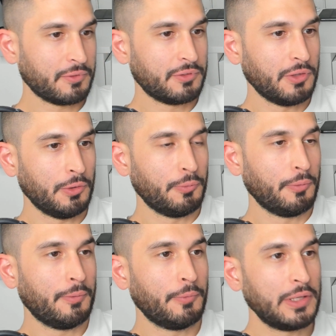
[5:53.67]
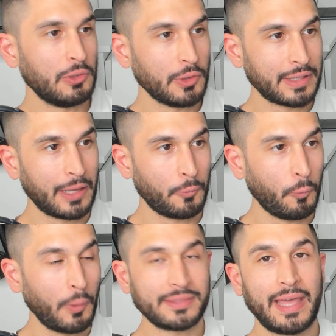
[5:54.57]
So when you look at
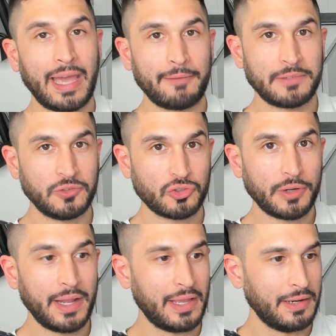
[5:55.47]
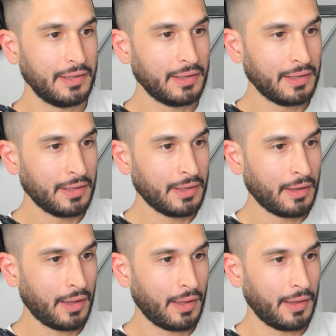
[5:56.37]
what they have to trade,
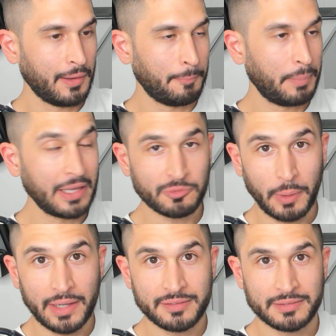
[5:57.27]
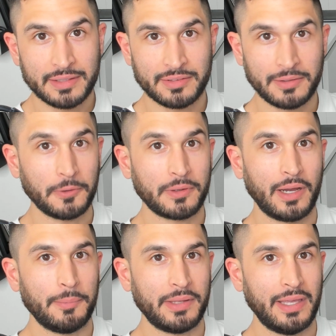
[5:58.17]
picks wise, it's a little
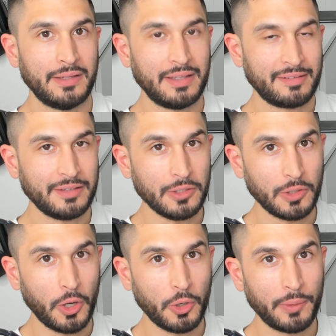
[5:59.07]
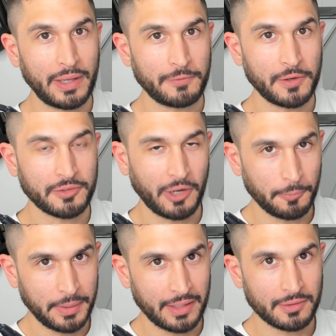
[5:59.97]
complicated. They still owe a first
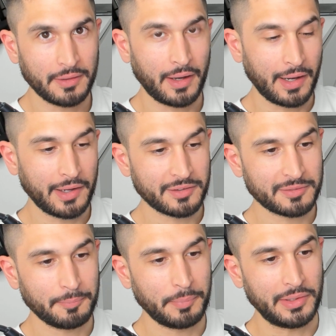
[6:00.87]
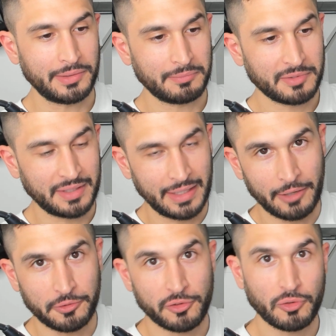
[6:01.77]
round pick to the Hawks, but seeing
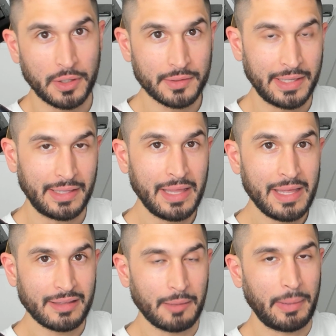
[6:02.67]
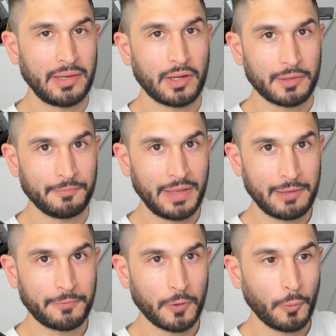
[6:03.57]
how they're struggling, that might not
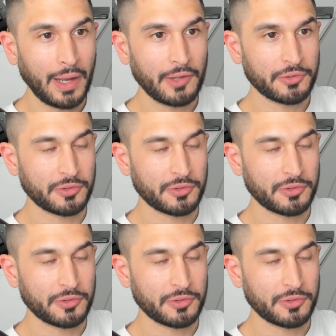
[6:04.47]
convey for a while.